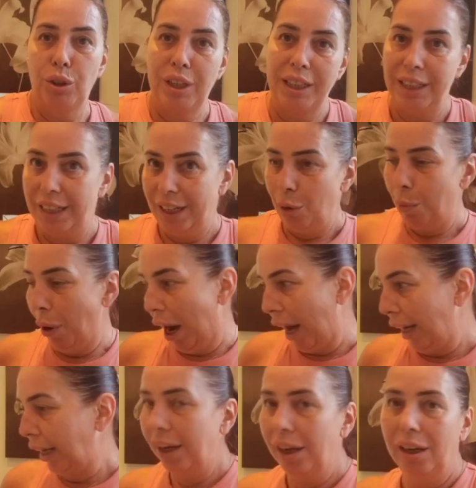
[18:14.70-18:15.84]
Had a little
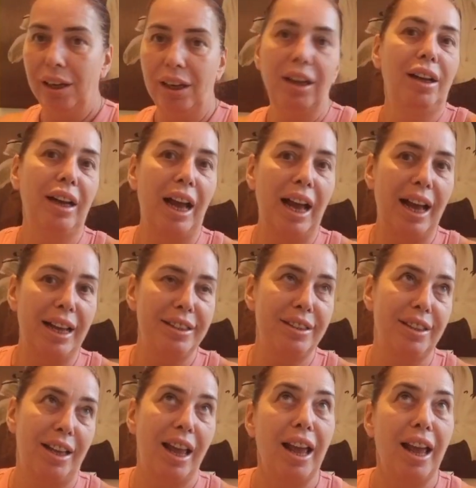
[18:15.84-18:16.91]
break, had